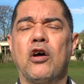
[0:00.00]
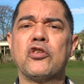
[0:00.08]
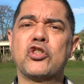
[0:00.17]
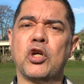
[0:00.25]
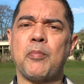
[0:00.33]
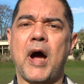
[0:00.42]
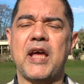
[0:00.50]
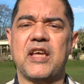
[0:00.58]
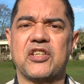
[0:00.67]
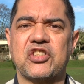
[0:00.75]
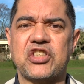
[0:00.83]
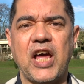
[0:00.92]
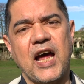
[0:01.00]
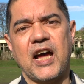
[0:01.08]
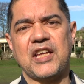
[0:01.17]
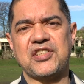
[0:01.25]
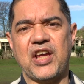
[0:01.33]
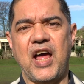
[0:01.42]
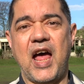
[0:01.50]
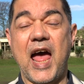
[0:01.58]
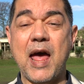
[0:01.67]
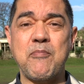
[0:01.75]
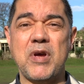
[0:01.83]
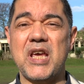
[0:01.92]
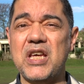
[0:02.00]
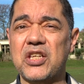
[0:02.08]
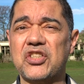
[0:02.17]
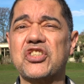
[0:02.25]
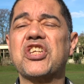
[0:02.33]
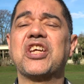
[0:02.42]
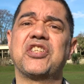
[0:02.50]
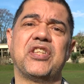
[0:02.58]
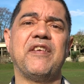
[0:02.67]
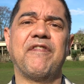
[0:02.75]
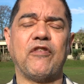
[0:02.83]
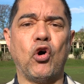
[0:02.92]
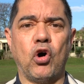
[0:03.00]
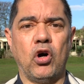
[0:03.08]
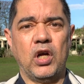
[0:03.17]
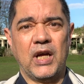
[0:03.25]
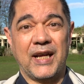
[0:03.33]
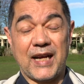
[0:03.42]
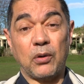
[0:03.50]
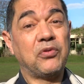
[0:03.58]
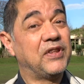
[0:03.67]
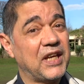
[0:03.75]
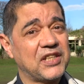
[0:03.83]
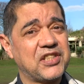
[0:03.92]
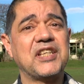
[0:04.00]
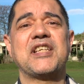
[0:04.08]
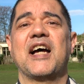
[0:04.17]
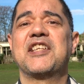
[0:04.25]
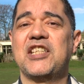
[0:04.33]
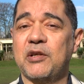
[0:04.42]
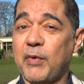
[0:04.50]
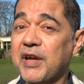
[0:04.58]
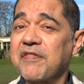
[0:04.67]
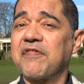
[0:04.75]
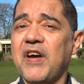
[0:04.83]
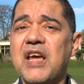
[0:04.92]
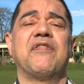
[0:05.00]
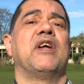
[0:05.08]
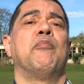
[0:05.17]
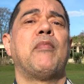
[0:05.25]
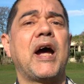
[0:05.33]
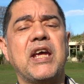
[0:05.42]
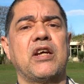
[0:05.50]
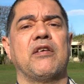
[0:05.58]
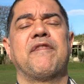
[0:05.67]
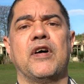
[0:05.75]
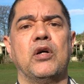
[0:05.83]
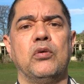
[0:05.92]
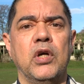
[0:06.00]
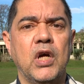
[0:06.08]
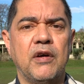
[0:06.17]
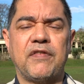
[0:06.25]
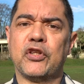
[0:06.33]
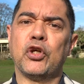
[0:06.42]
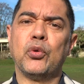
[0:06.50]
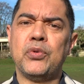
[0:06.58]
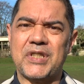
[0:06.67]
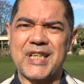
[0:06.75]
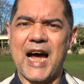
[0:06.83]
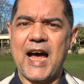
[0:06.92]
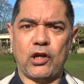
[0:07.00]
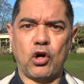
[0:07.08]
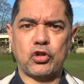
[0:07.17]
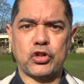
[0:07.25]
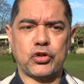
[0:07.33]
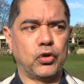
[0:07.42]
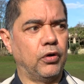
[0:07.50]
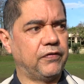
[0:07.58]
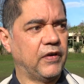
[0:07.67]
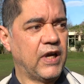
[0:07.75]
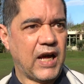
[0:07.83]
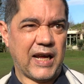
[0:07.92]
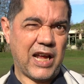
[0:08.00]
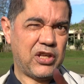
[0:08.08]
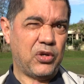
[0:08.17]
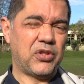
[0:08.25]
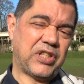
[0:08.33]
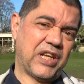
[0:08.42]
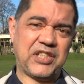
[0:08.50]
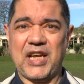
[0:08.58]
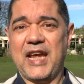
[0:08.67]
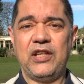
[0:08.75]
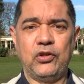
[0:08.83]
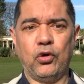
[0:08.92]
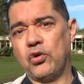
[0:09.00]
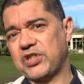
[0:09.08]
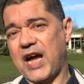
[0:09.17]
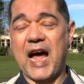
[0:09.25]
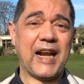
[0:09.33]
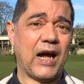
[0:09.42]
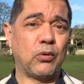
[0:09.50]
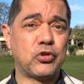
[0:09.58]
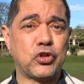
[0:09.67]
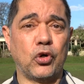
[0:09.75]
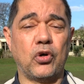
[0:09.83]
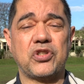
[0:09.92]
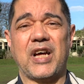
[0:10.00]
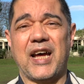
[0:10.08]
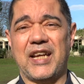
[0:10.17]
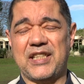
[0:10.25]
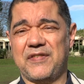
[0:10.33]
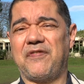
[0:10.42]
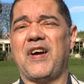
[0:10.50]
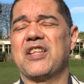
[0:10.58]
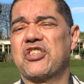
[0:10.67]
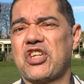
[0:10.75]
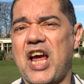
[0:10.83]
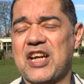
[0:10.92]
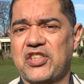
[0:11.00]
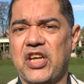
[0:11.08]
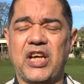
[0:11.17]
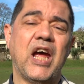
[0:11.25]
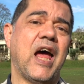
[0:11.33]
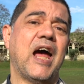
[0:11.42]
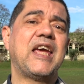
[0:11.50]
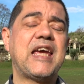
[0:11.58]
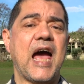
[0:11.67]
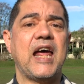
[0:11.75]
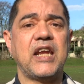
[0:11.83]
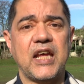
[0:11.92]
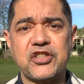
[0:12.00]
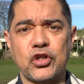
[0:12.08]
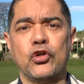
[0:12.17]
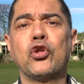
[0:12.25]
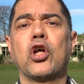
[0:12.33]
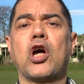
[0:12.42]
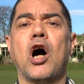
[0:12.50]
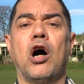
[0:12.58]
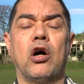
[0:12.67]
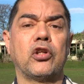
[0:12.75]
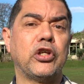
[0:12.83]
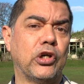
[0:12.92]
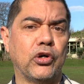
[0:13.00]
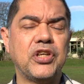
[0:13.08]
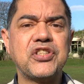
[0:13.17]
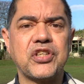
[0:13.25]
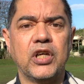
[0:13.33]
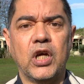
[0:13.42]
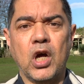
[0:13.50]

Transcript: onto my Sennheiser ME64. Now this is actually my favourite microphone for doing dialogue stuff and I use this indoors and outdoors and it's fantastic. Again, it's another cardioid